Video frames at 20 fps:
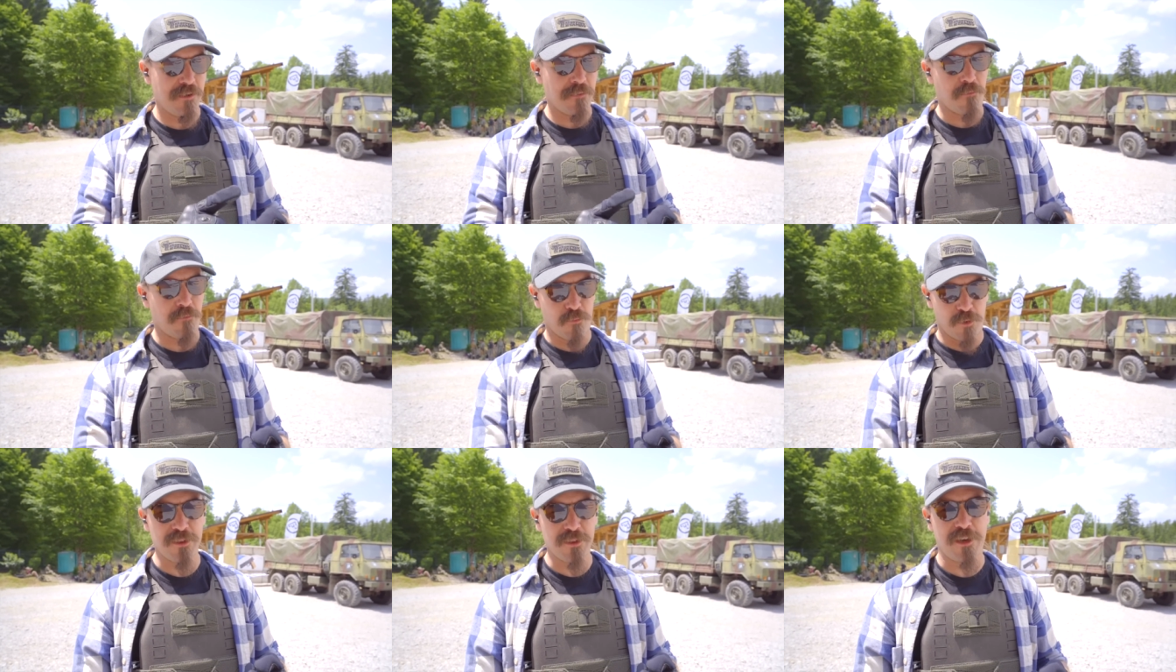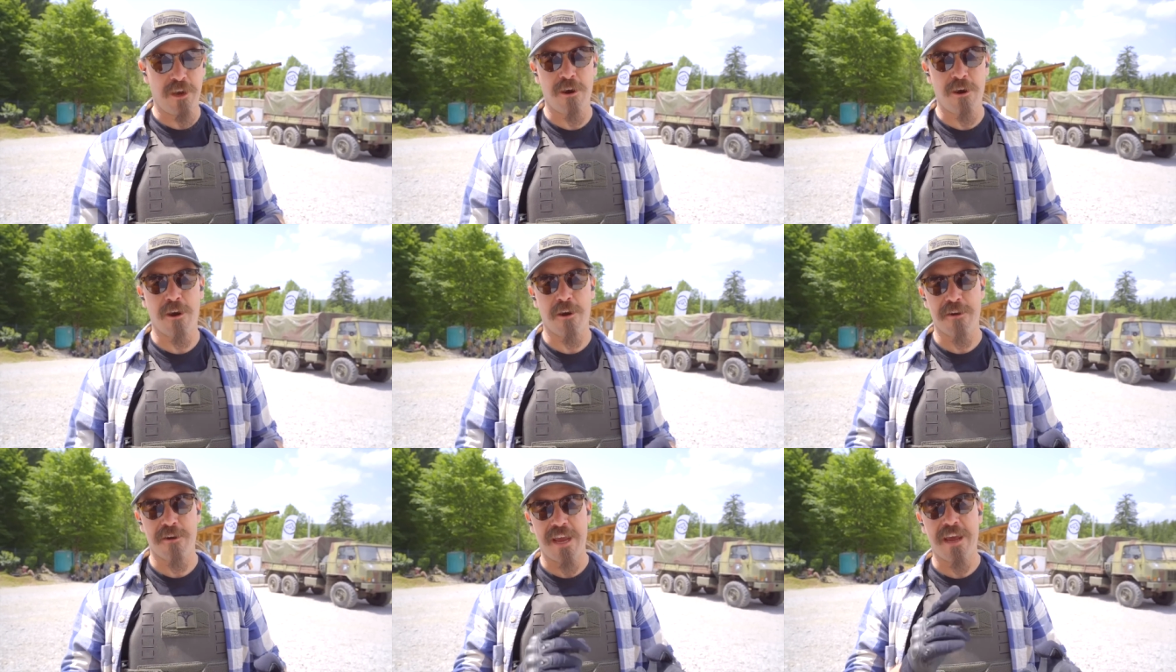really
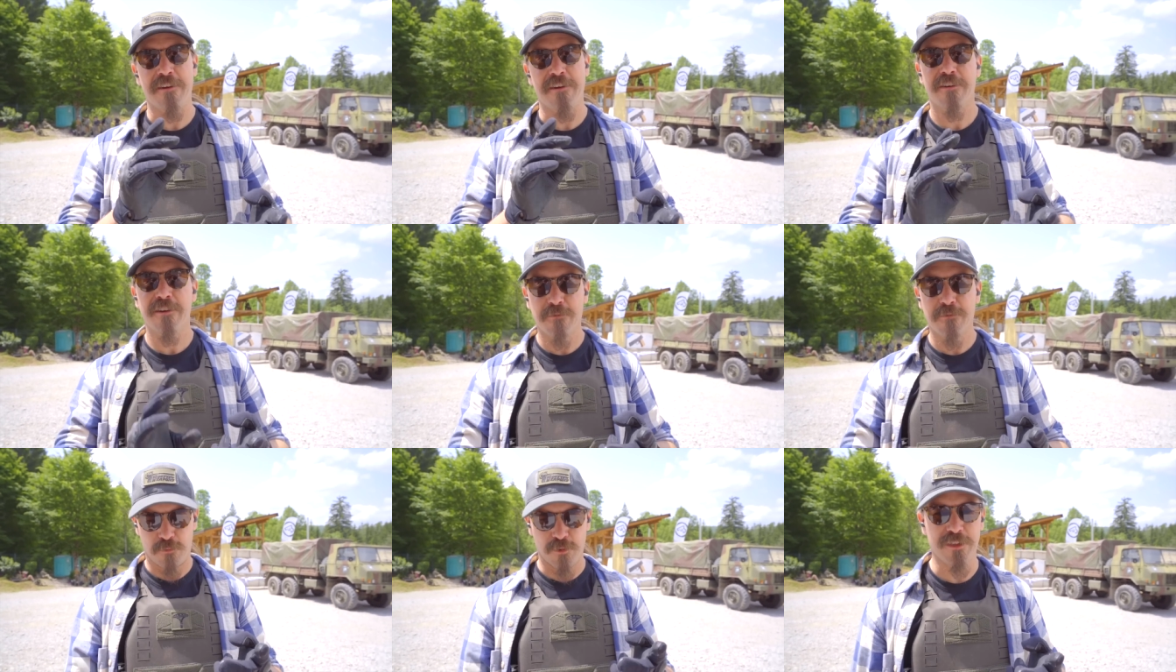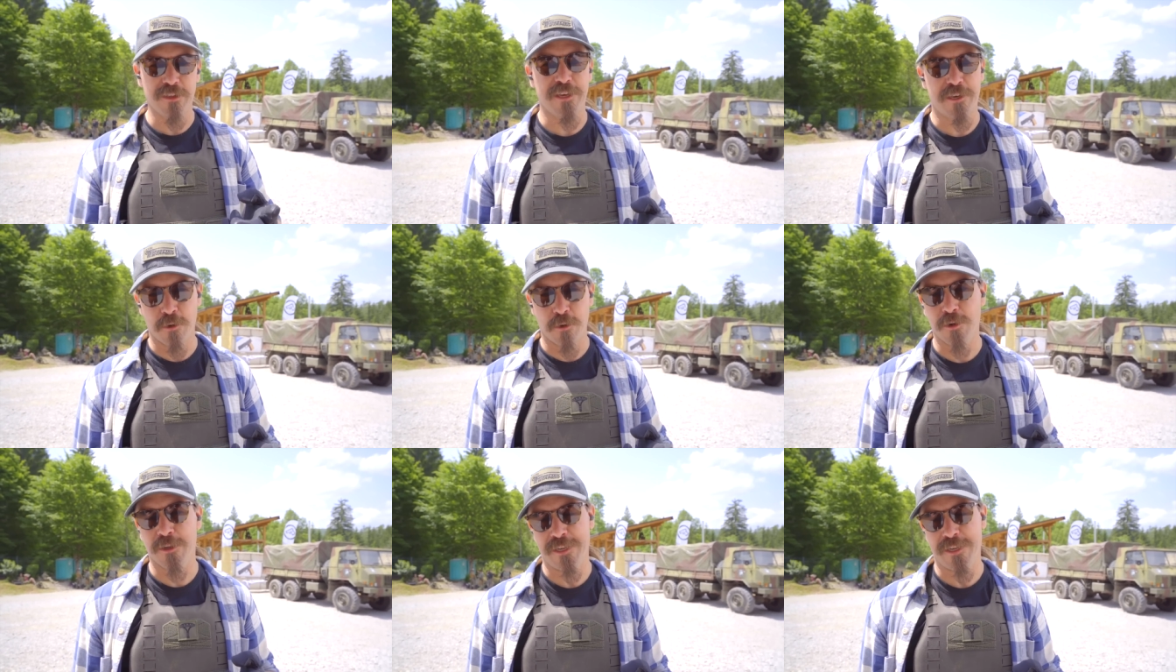hard and really
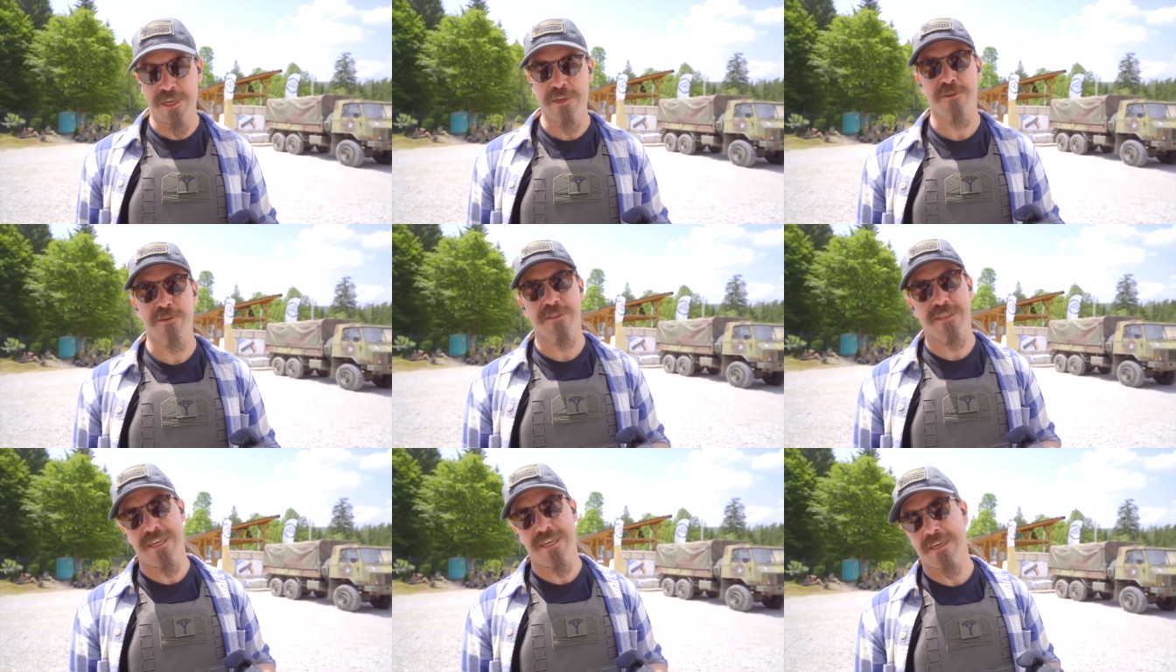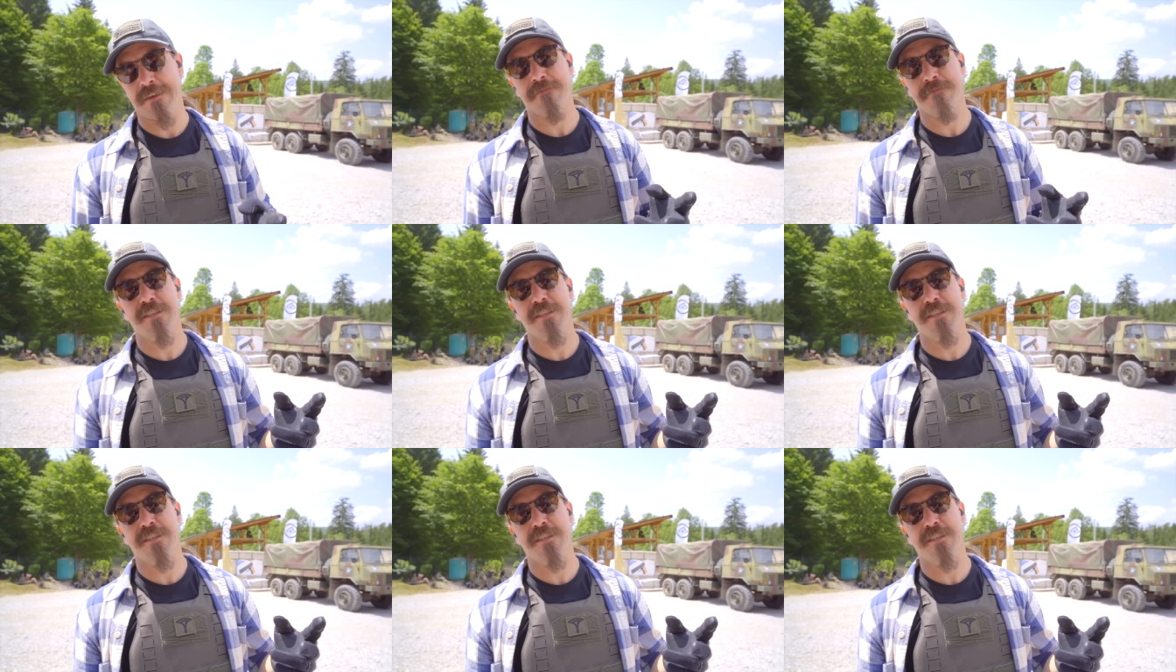cool and interesting.